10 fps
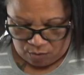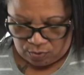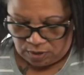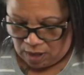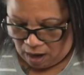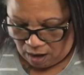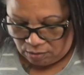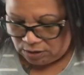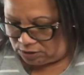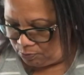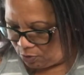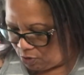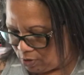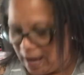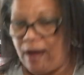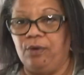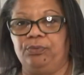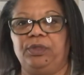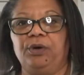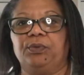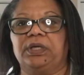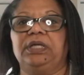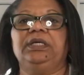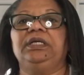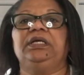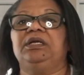when all this broke out, they were cleaning